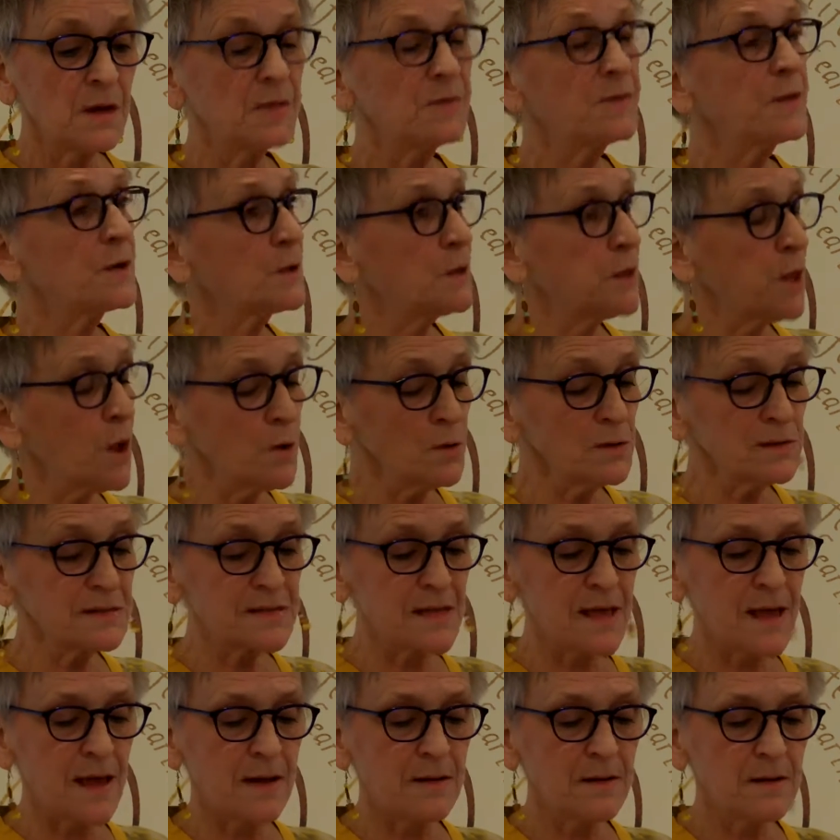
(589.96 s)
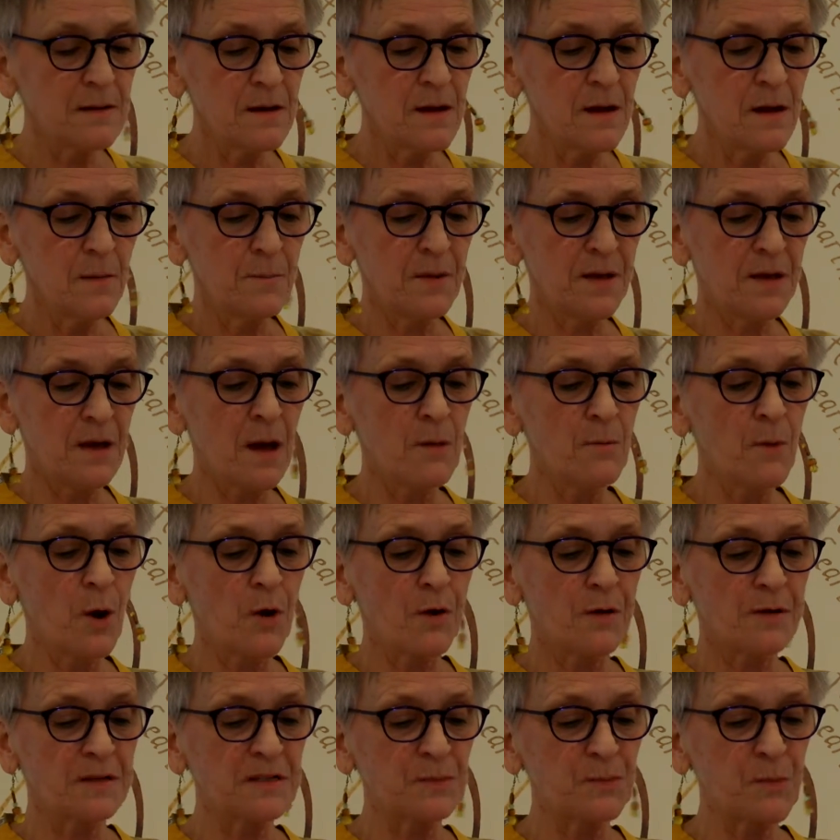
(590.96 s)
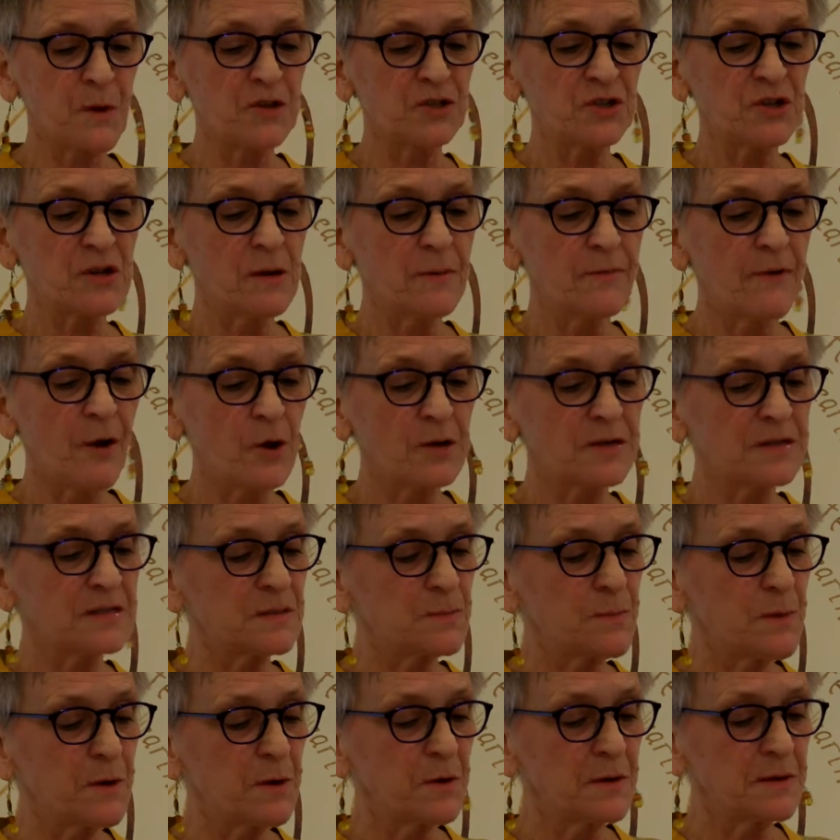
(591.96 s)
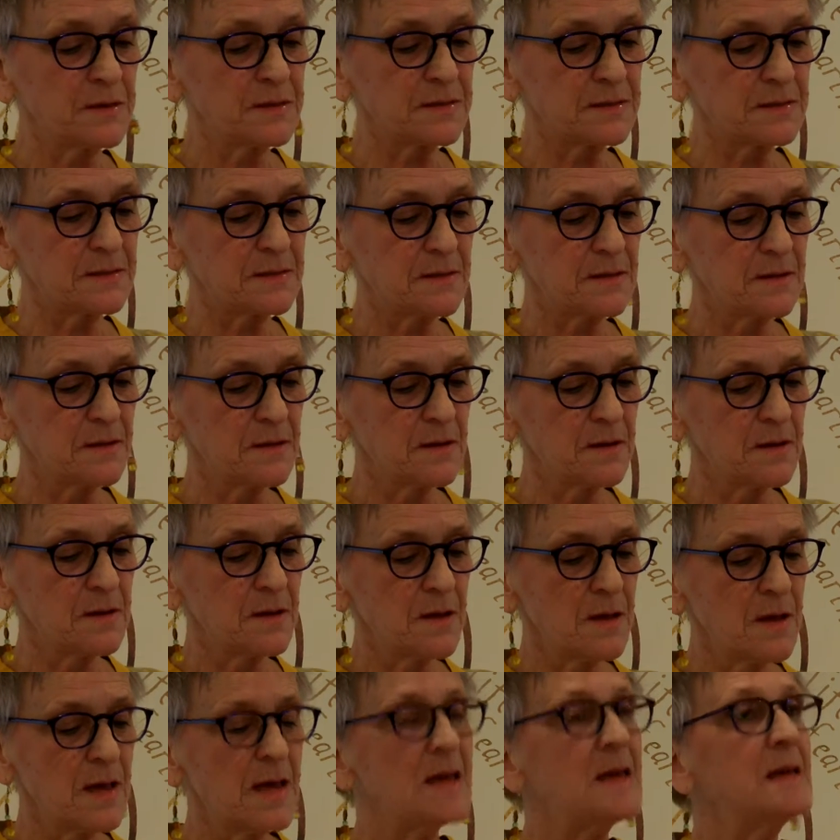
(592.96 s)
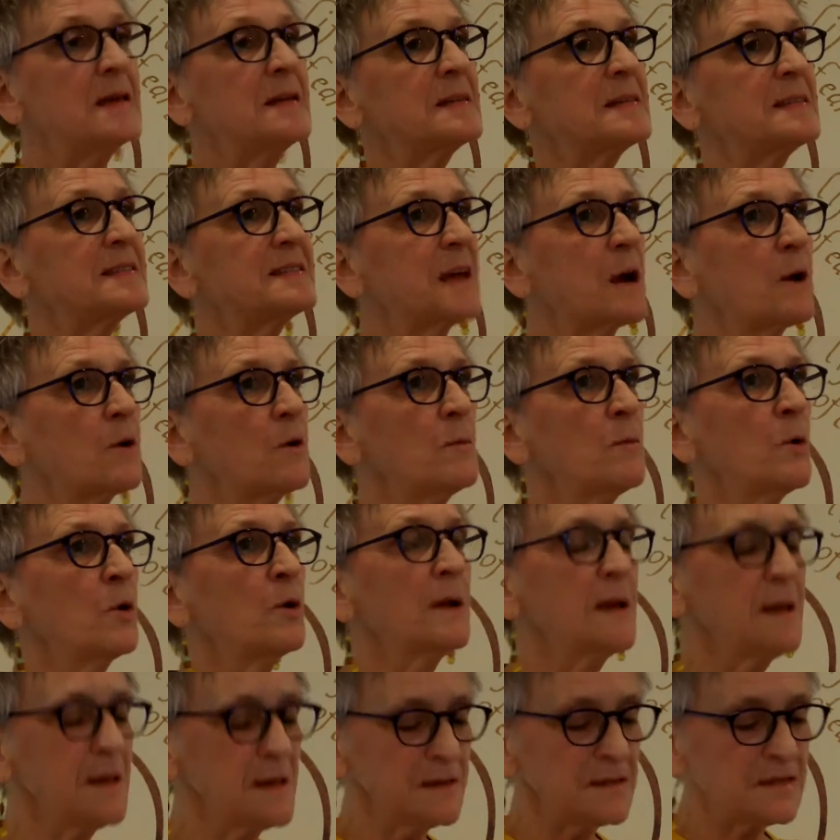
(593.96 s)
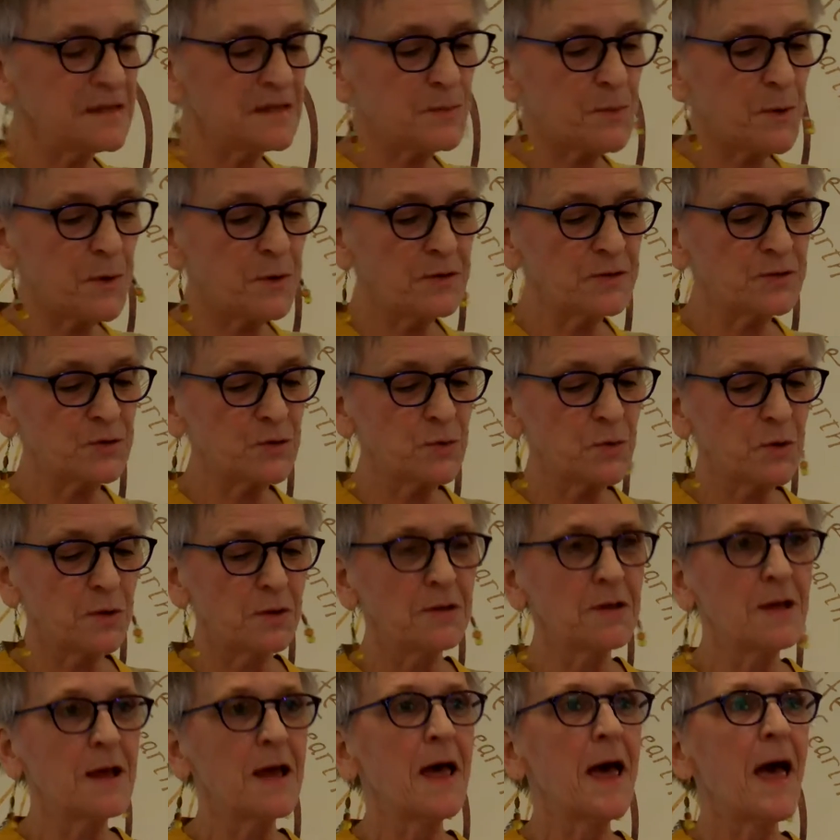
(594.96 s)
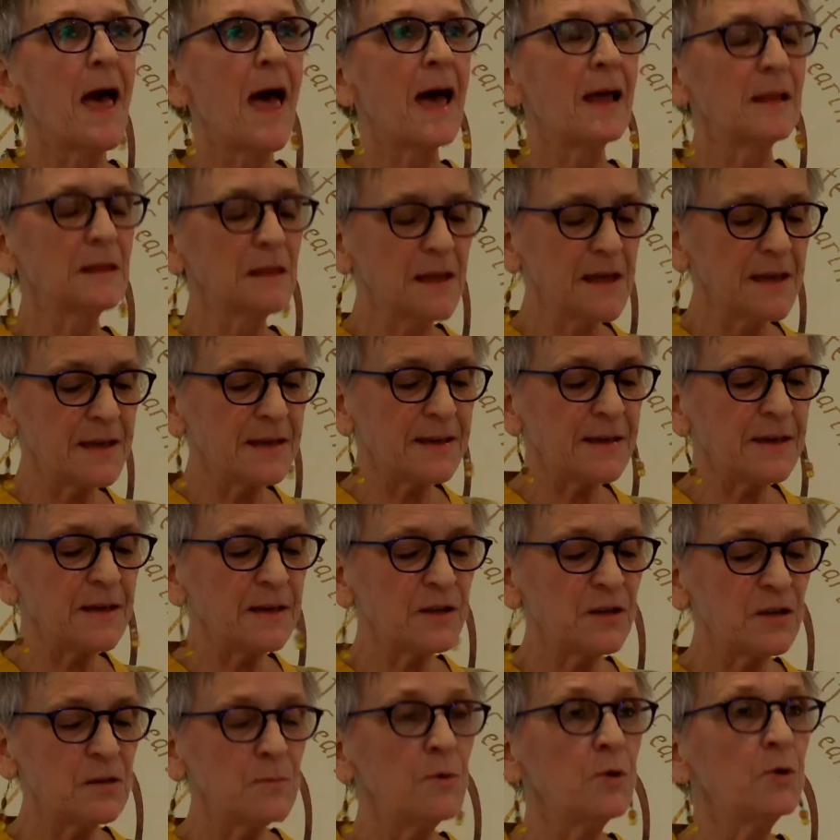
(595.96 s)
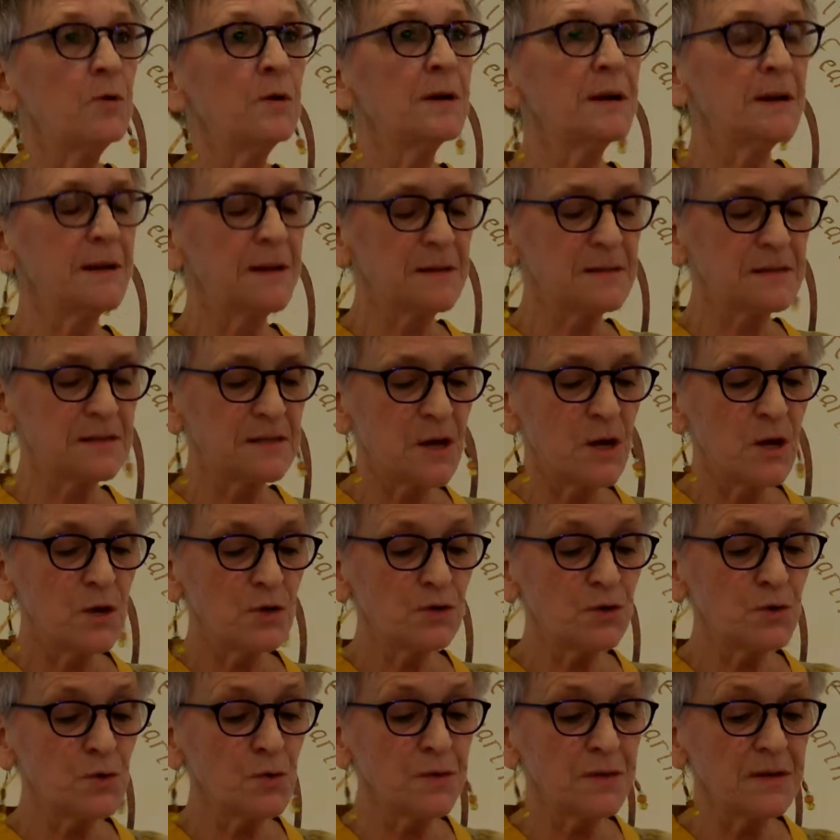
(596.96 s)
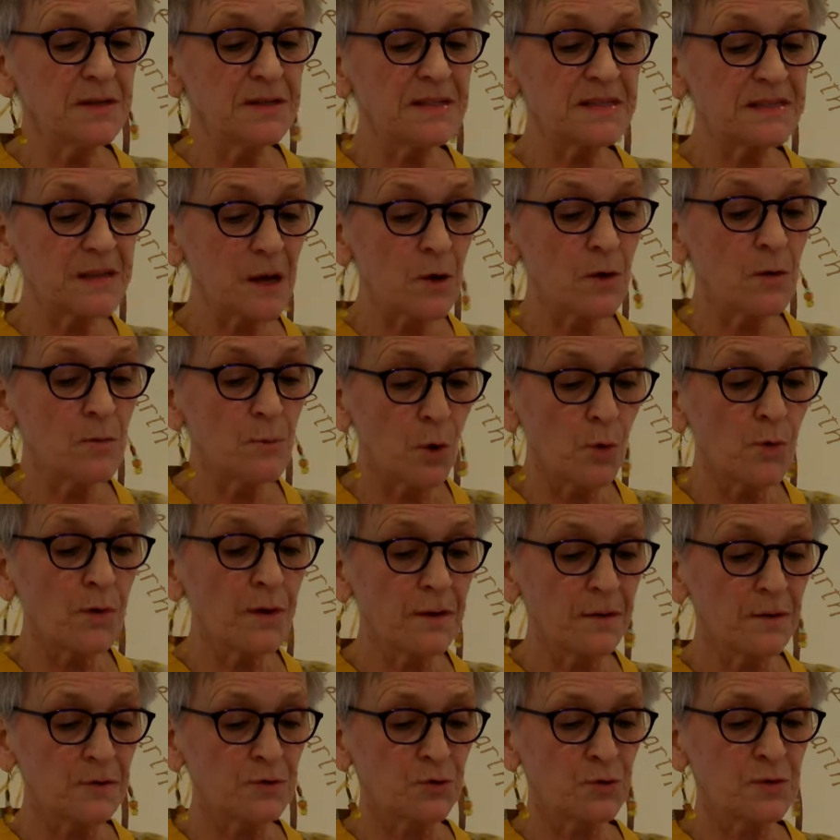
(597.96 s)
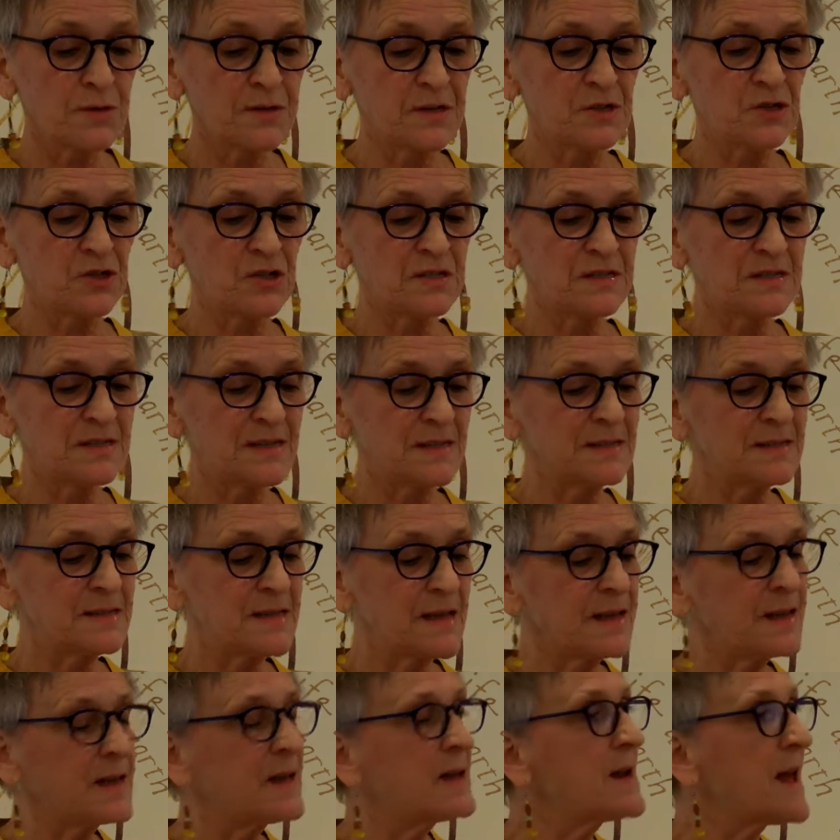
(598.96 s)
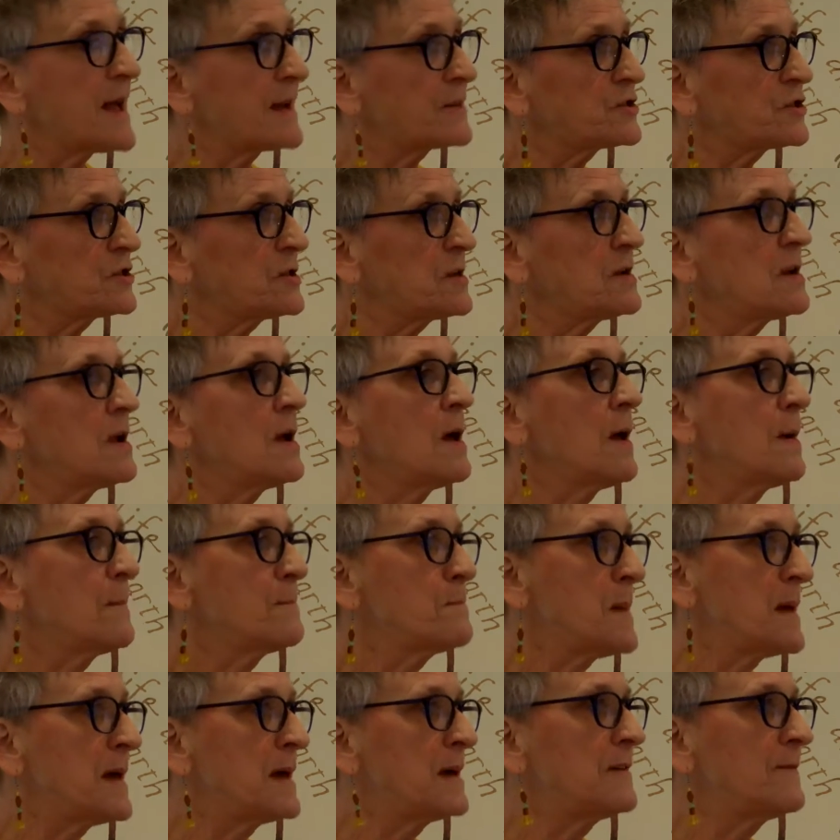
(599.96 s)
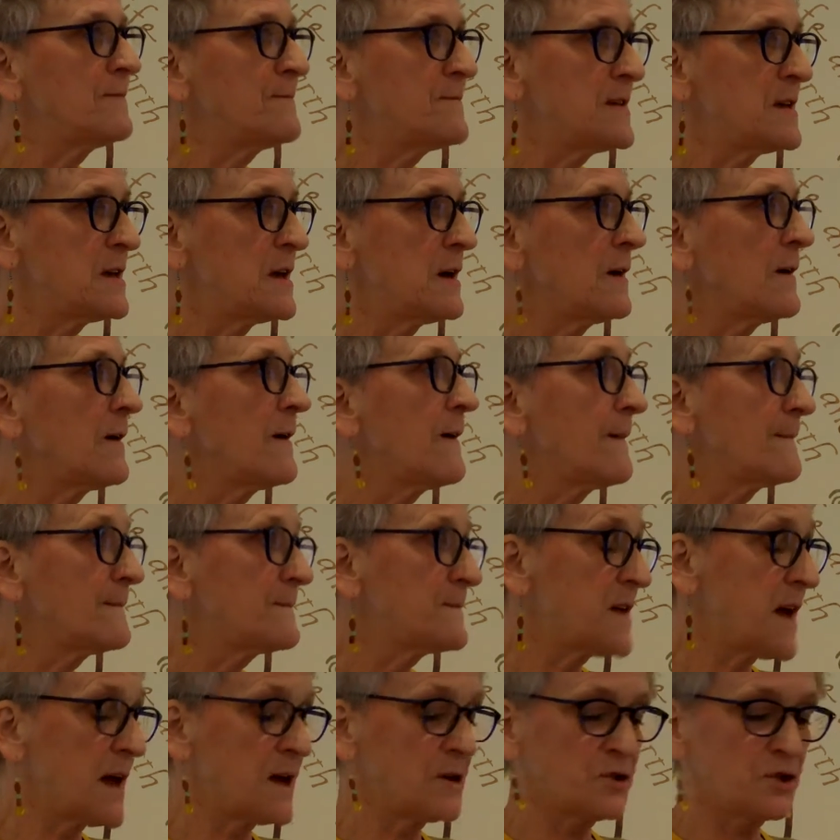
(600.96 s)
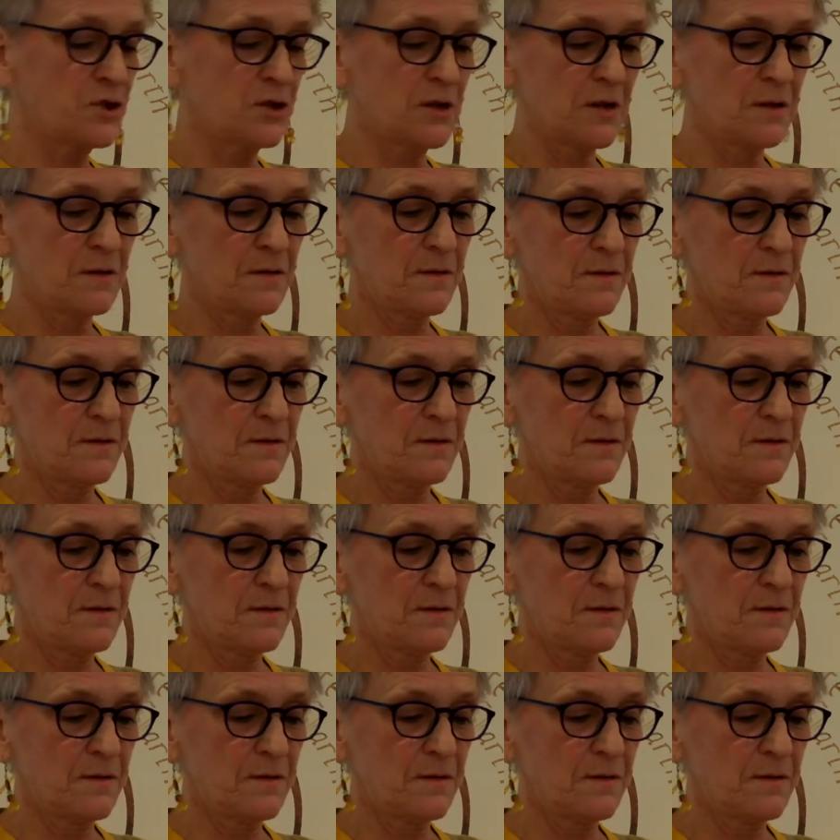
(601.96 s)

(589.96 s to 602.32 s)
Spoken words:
The clothes, then, become our expression of our spirits. Ceremony is spiritual, and linking communities to these ceremonial traditions is a connection made via fashion.